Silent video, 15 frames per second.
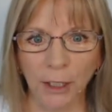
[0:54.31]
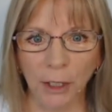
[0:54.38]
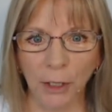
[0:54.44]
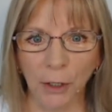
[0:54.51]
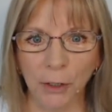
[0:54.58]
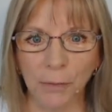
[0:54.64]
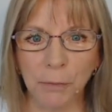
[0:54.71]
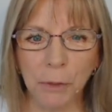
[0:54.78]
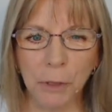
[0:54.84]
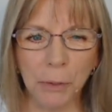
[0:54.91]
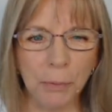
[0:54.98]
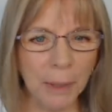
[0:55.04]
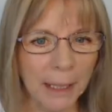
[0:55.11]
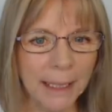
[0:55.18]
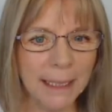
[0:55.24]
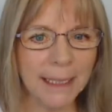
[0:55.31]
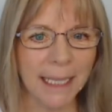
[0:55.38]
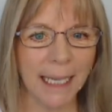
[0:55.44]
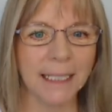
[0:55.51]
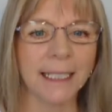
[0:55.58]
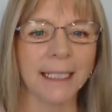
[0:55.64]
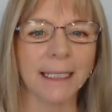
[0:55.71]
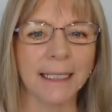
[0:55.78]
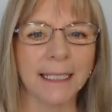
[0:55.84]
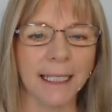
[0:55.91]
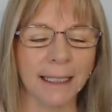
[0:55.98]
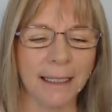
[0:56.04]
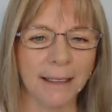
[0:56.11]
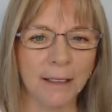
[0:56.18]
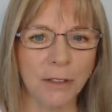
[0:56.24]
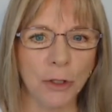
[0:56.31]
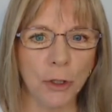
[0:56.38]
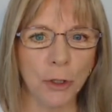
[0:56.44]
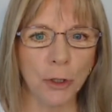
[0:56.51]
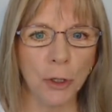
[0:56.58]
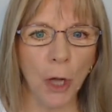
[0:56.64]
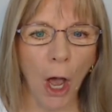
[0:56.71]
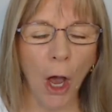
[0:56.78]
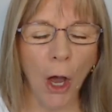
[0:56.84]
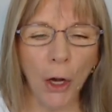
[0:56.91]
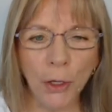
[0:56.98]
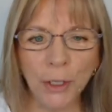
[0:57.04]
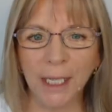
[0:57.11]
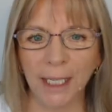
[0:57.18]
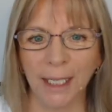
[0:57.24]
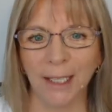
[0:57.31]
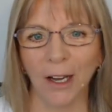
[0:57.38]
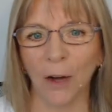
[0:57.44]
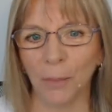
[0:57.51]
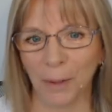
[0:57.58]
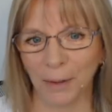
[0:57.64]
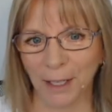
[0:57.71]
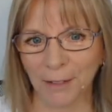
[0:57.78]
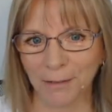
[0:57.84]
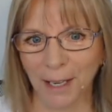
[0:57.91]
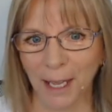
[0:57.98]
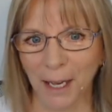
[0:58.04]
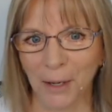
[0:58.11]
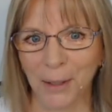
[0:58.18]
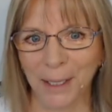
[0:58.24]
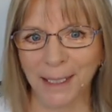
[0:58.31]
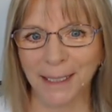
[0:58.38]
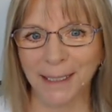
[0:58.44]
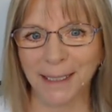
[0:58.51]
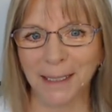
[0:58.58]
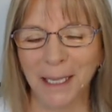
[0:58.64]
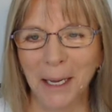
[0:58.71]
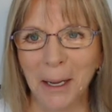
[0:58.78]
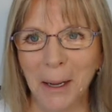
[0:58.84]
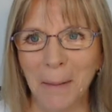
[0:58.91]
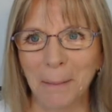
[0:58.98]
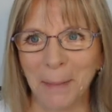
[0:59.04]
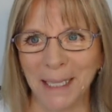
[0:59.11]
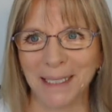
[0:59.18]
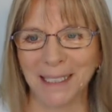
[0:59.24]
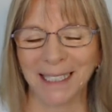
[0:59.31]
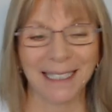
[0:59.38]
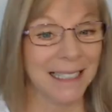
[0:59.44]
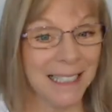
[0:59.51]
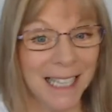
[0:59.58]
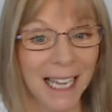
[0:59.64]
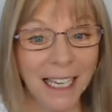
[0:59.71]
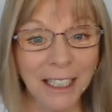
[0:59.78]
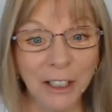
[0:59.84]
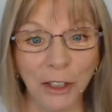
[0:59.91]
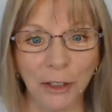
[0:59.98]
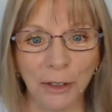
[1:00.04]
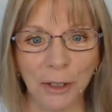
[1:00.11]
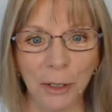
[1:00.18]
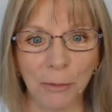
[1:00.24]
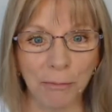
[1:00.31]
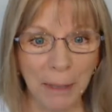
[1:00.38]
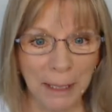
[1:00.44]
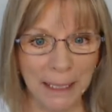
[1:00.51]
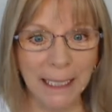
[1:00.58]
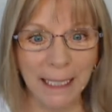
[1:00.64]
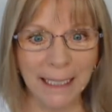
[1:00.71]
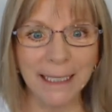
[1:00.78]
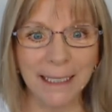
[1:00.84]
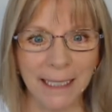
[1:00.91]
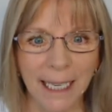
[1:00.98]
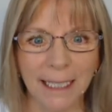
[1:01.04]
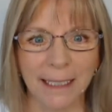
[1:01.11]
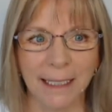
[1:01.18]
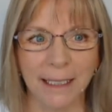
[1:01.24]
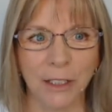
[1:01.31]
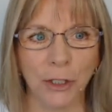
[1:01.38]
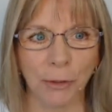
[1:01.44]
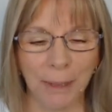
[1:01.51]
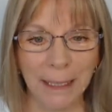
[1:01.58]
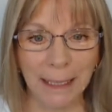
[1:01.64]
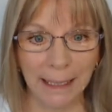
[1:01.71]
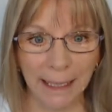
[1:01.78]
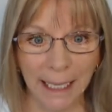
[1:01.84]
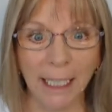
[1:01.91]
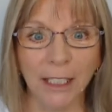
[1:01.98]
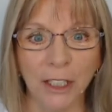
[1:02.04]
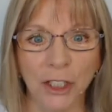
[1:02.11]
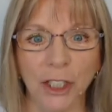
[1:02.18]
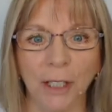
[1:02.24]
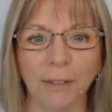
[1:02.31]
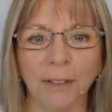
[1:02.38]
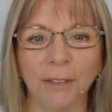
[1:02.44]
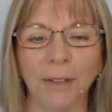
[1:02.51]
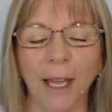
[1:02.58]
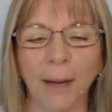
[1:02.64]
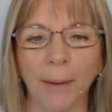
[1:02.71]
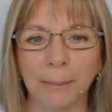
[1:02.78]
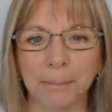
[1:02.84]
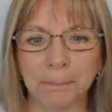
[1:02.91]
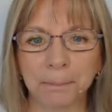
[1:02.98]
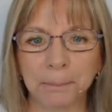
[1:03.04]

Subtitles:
You know, you really start to hone in on what that flower is basically telling you. You're reading its essence, you're reading the energy of the flower.